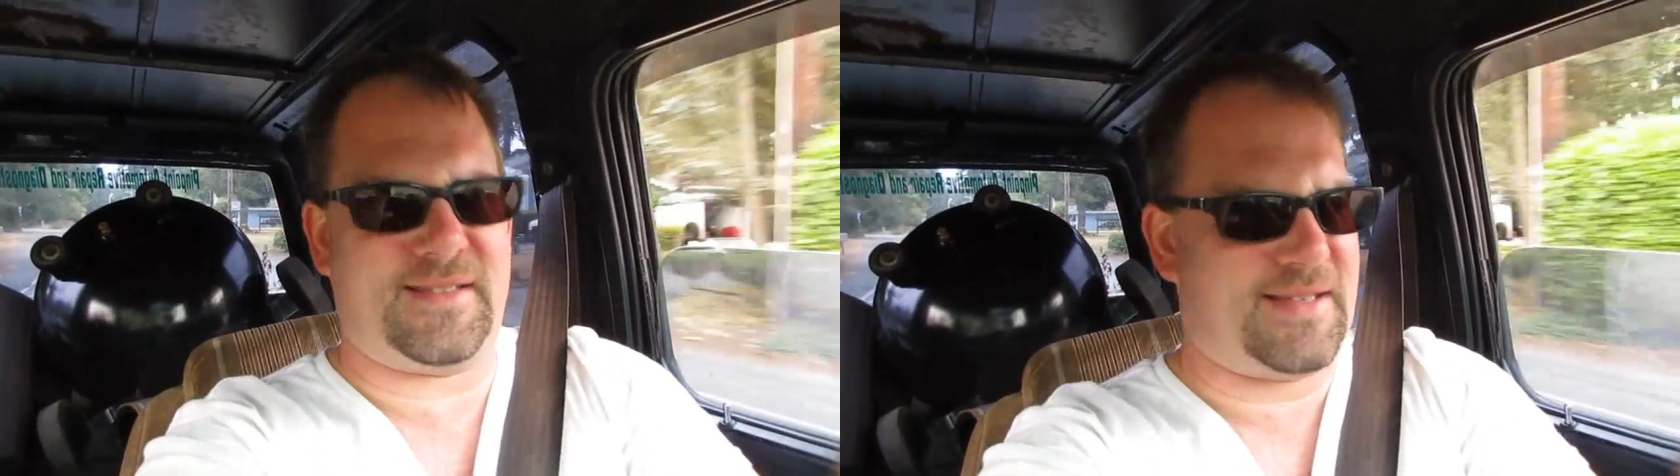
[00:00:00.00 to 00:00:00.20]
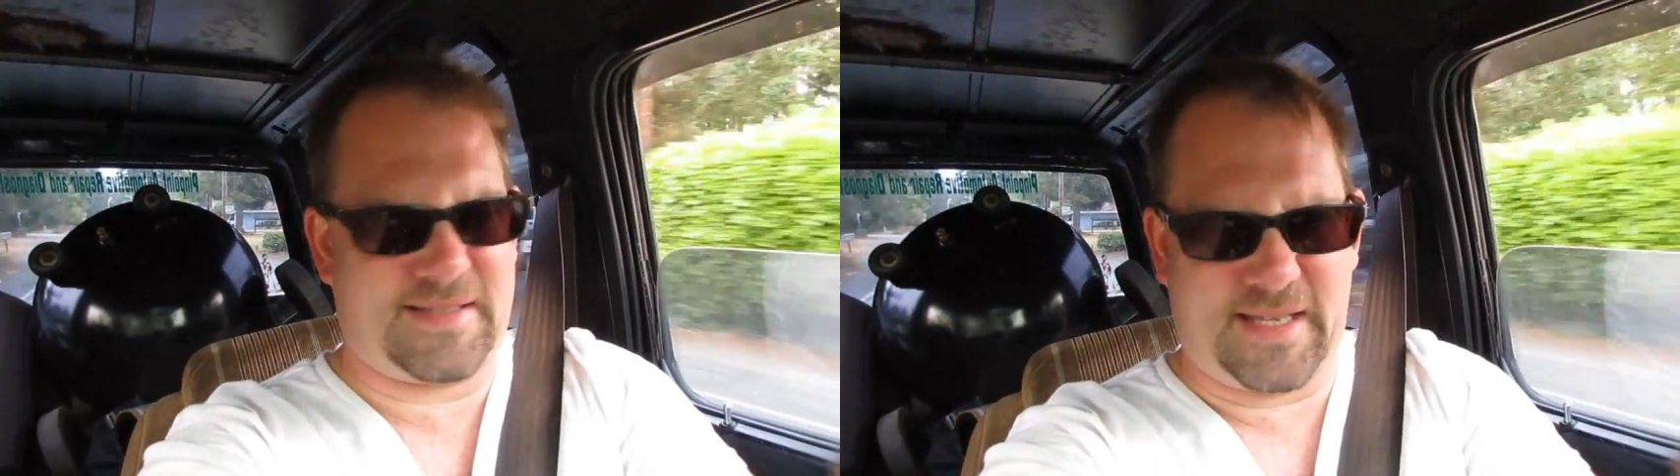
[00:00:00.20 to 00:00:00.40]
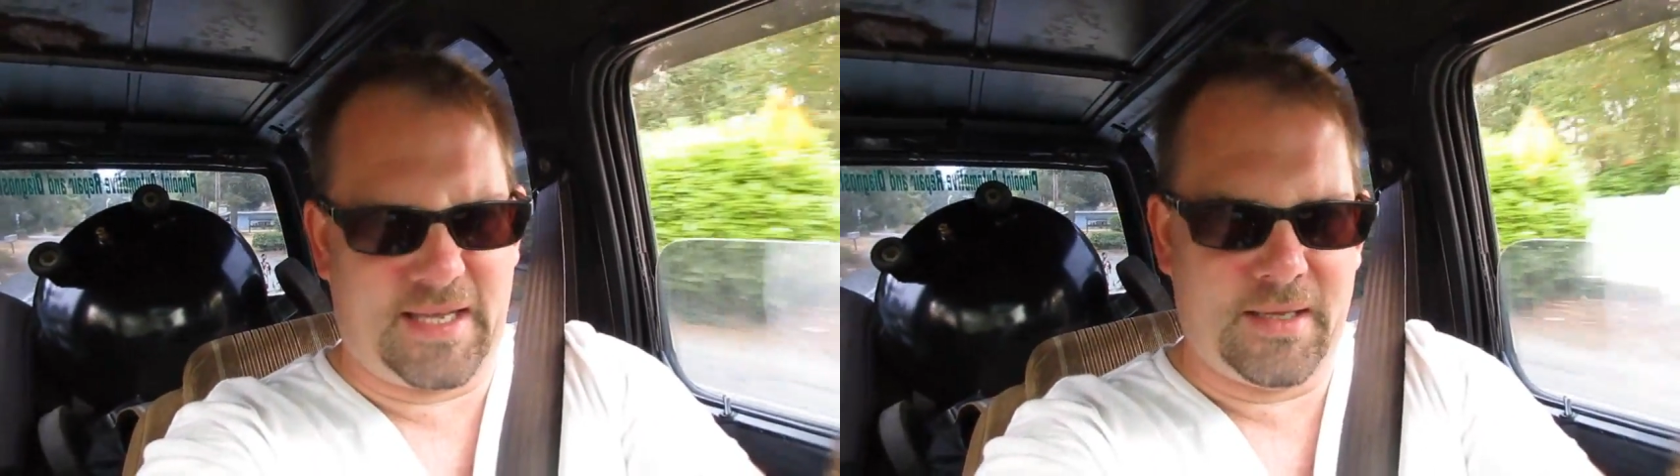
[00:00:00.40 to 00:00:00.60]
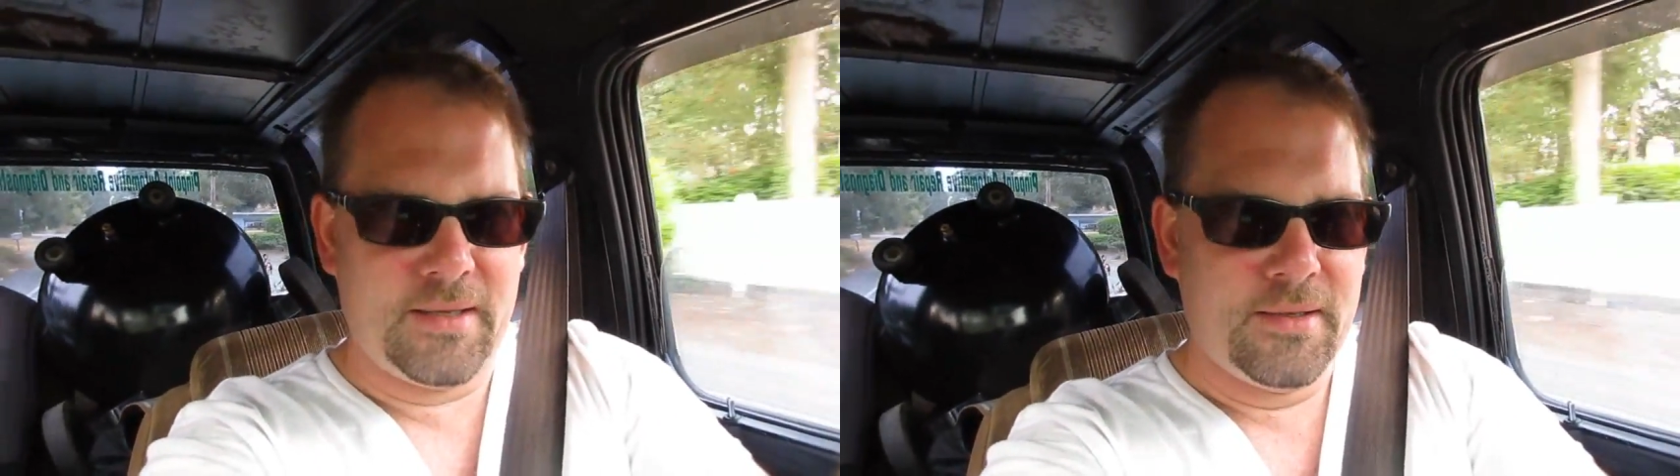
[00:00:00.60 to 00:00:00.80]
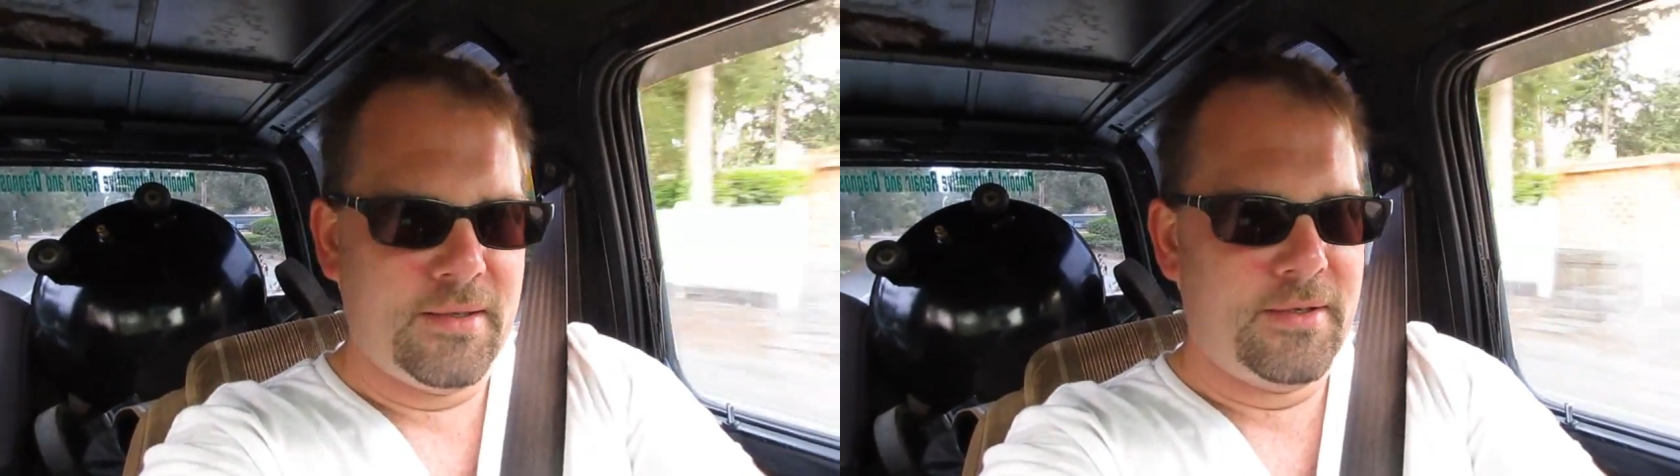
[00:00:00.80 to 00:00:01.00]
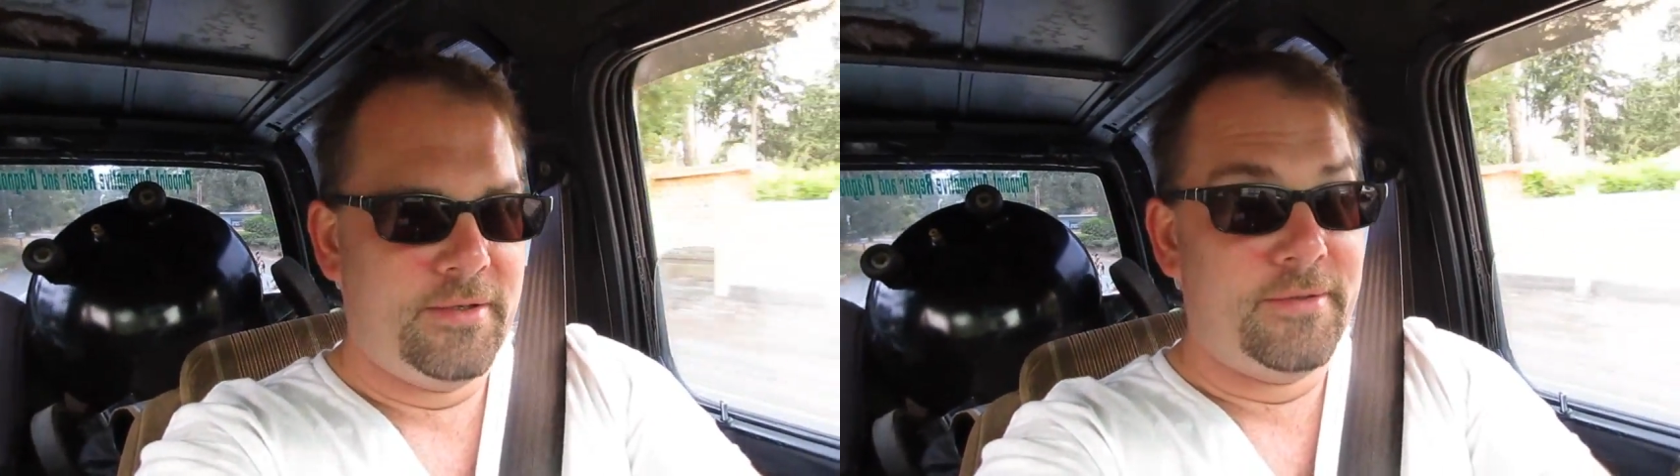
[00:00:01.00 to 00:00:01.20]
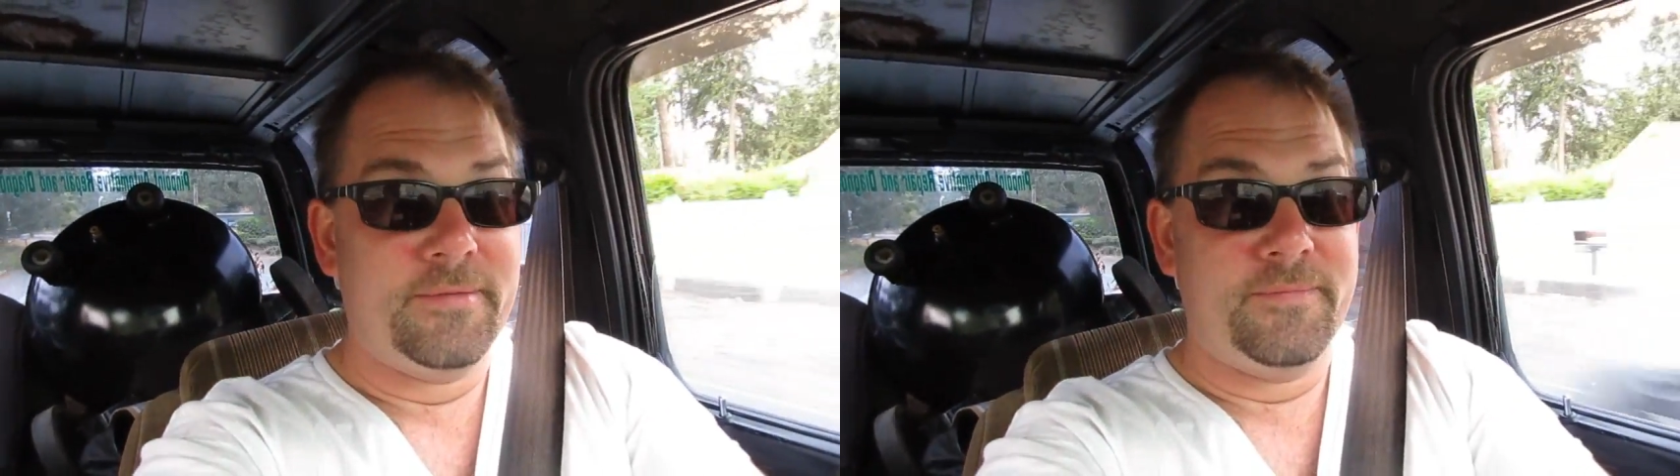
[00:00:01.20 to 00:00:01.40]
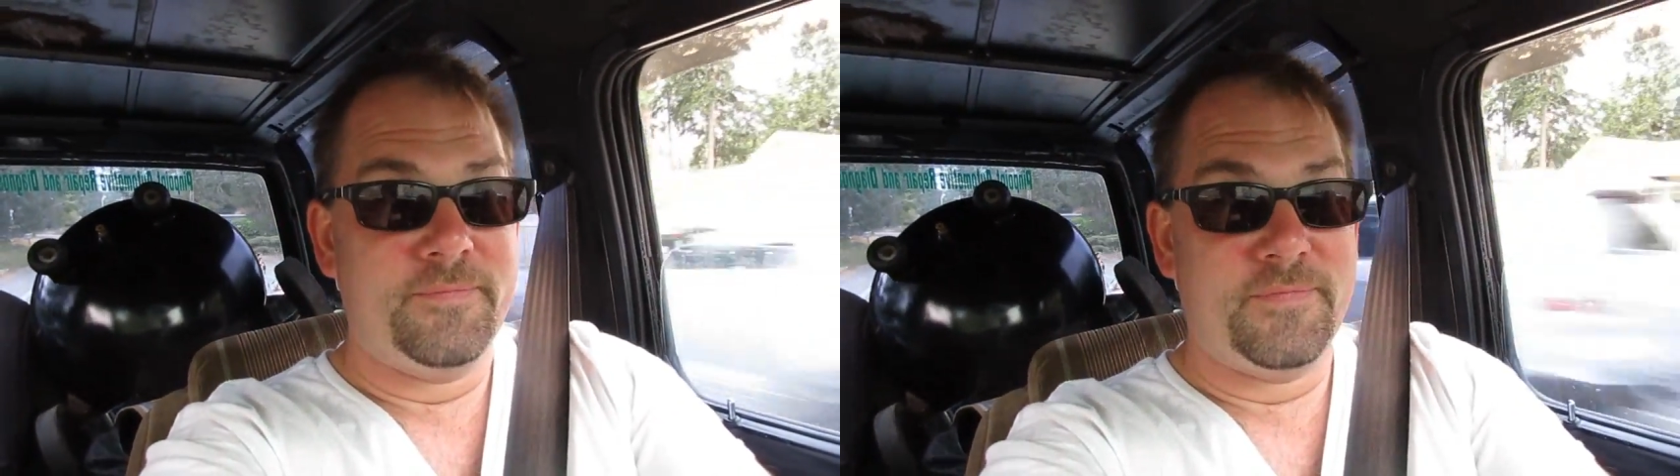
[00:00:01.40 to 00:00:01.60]
sexy.
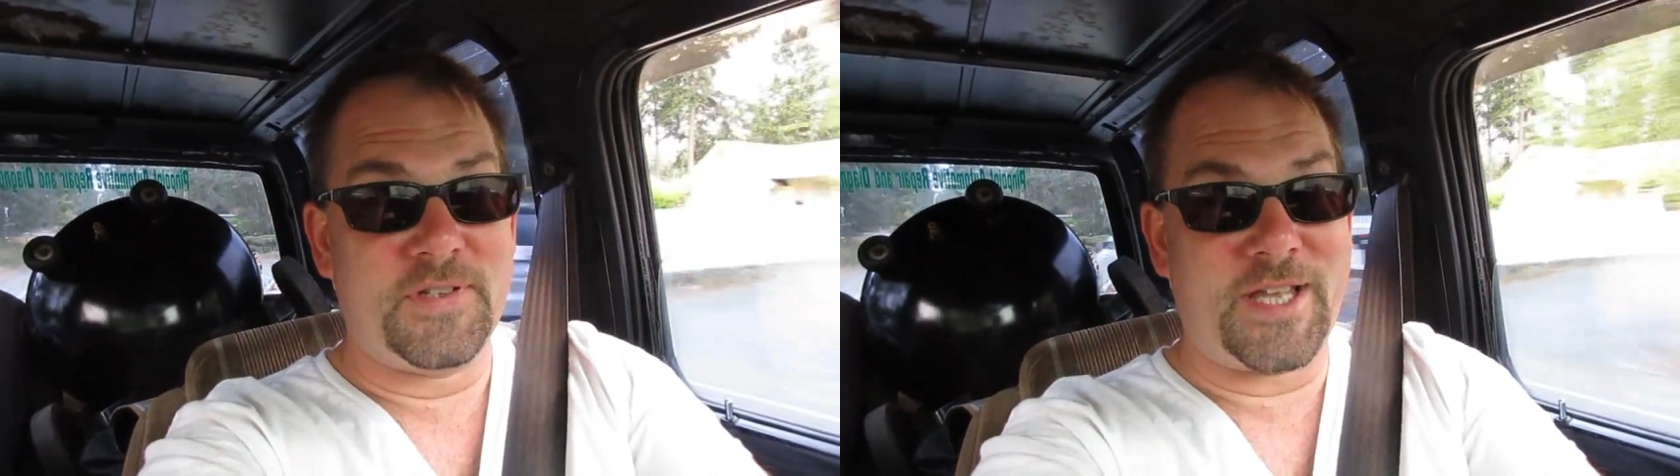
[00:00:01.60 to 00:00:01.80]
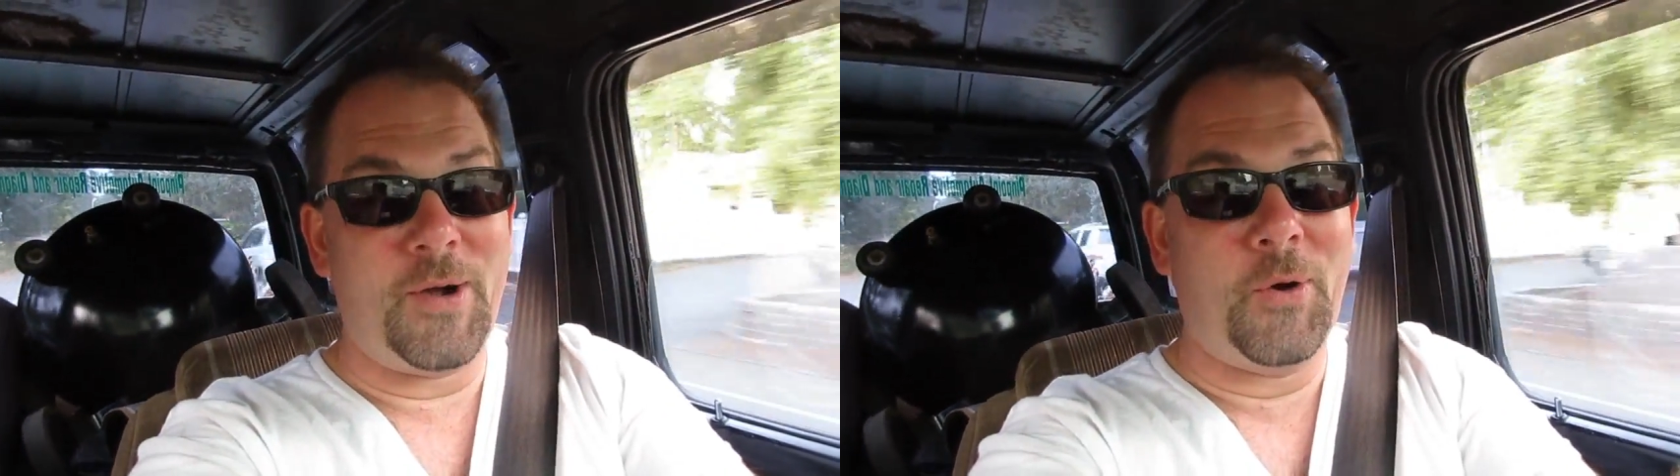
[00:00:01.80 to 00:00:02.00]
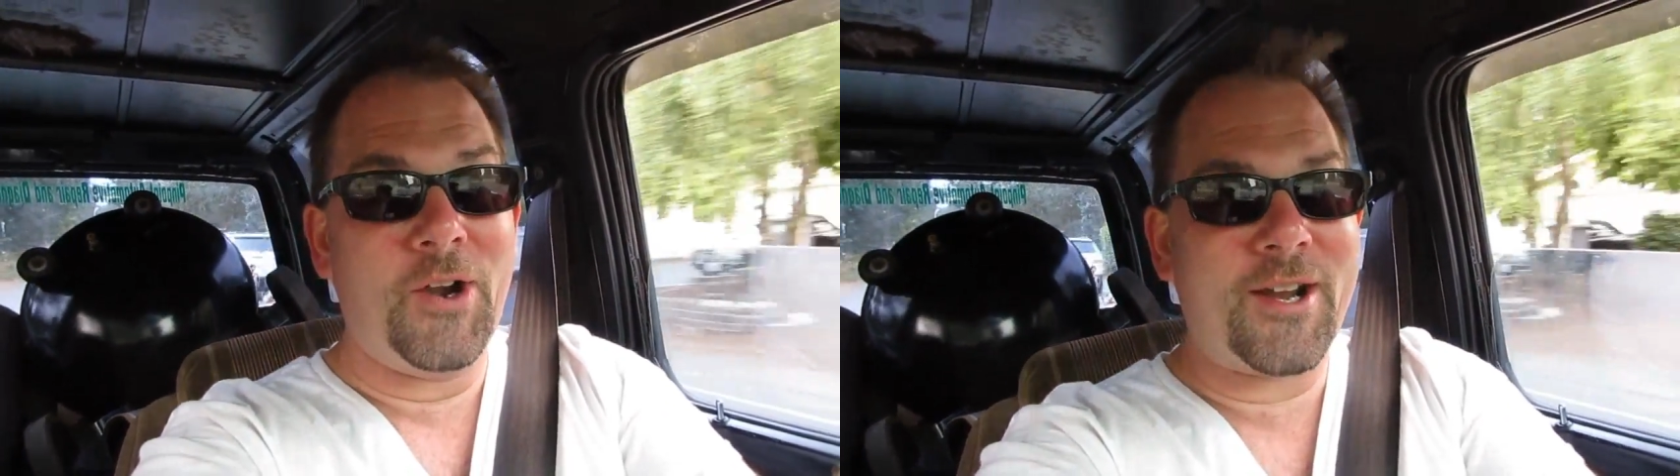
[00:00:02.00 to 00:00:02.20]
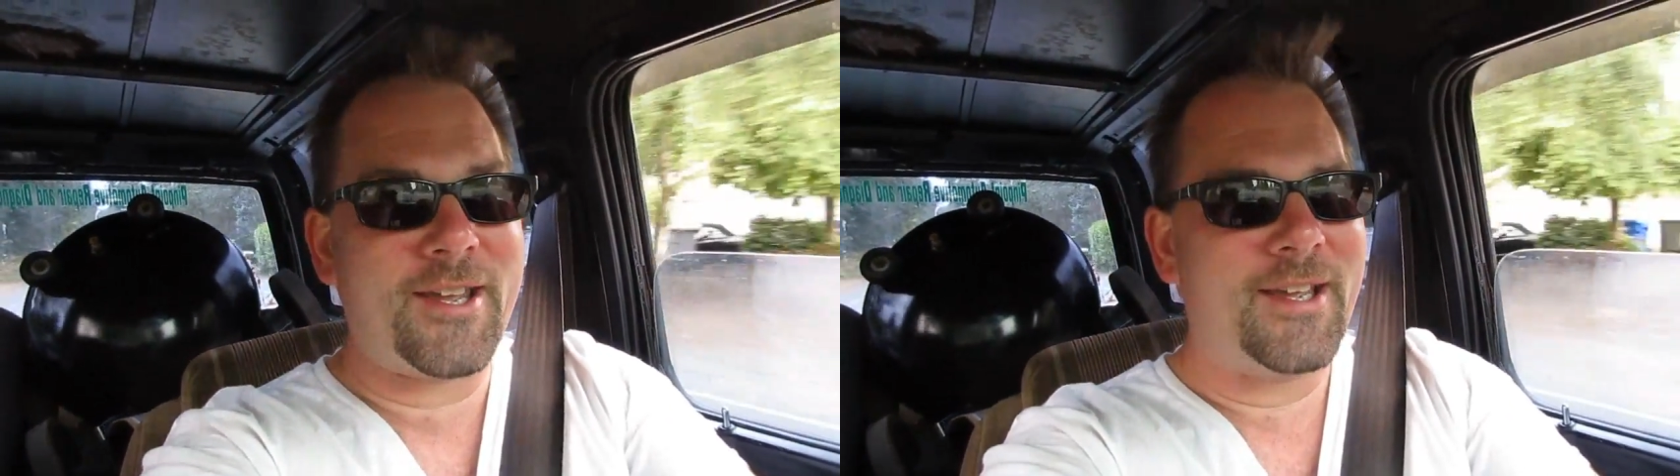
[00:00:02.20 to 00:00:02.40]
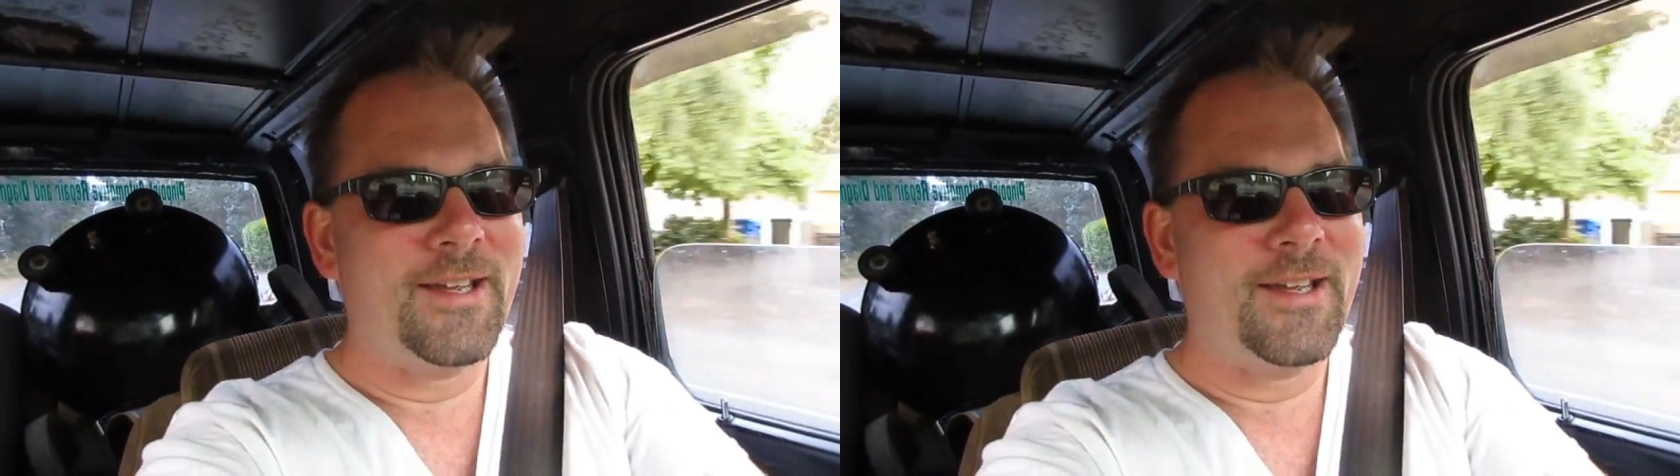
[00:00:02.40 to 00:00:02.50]
Does that work?